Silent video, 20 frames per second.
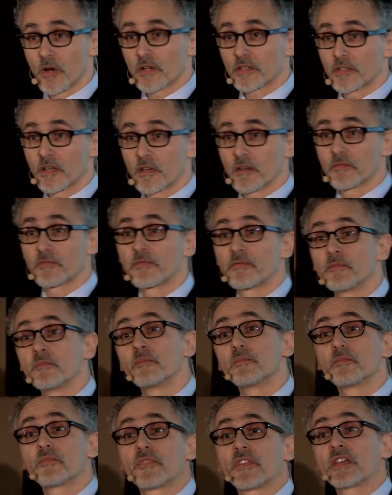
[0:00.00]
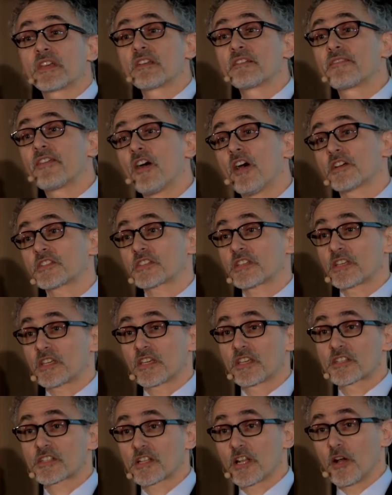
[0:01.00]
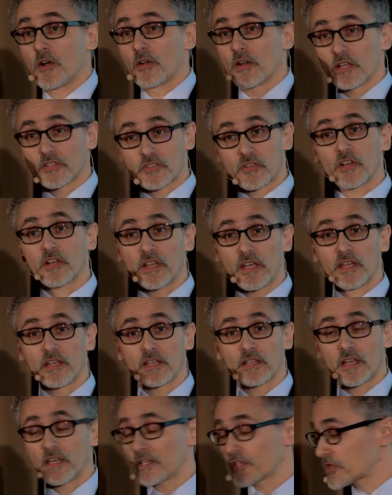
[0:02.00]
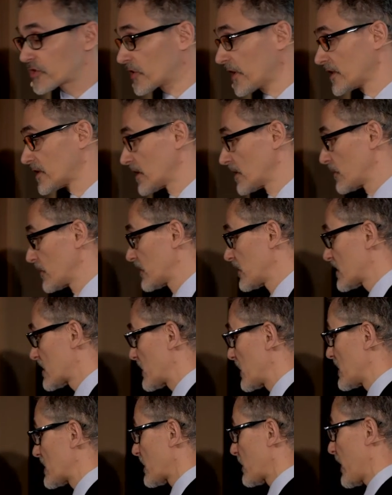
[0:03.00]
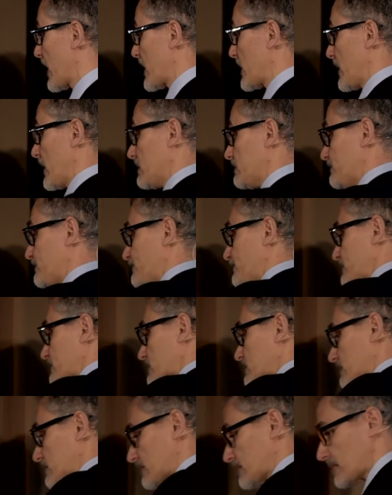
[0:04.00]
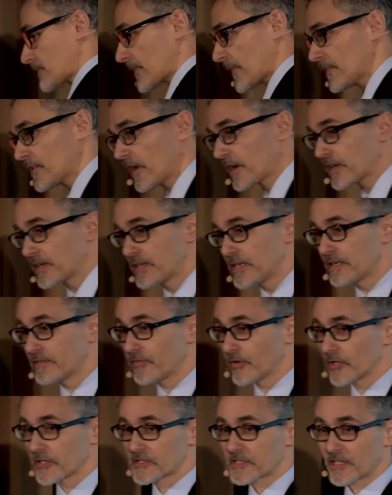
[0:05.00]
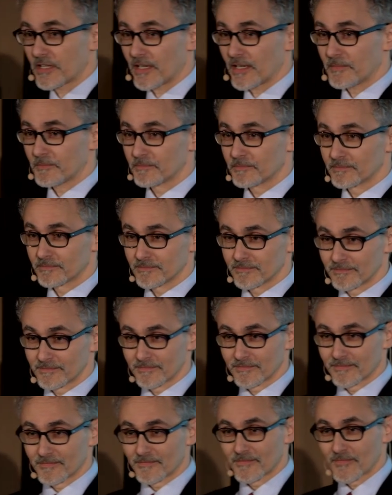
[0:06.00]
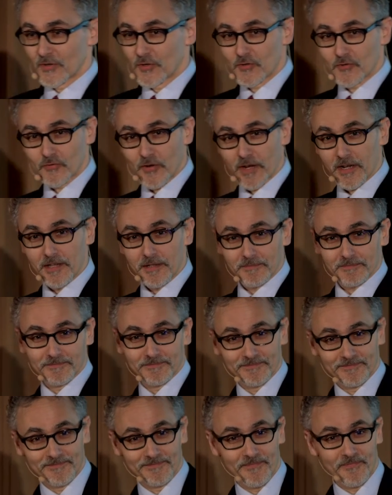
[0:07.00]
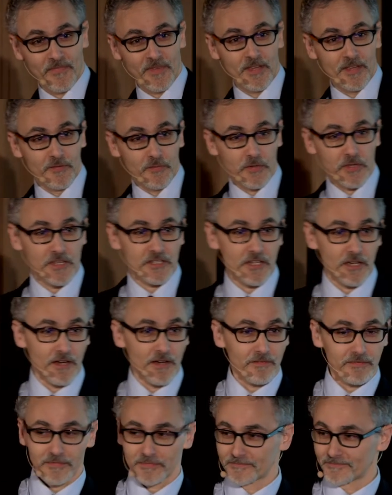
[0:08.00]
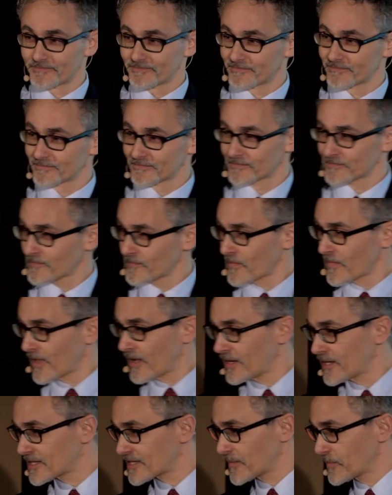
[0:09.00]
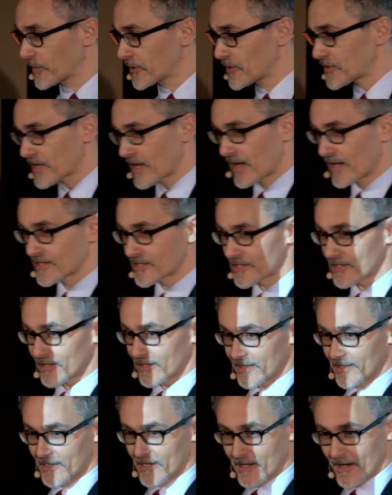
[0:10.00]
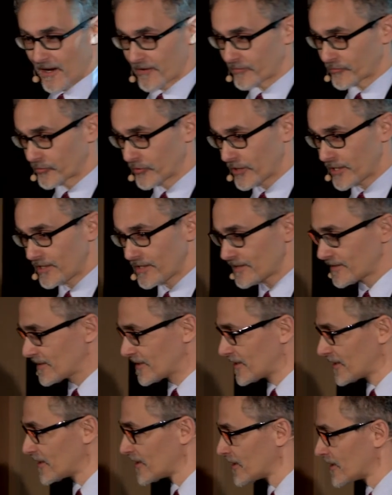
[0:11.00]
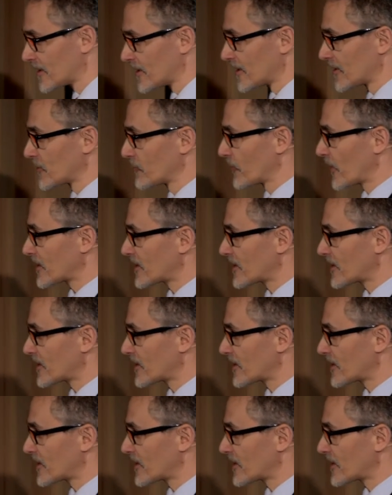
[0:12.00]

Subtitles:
work, known of thinking fast, thinking slow, and I'll try and illustrate it with this piece of paper. I'm going to need a volunteer who's ready with this half. I need someone whose hands are free. Are you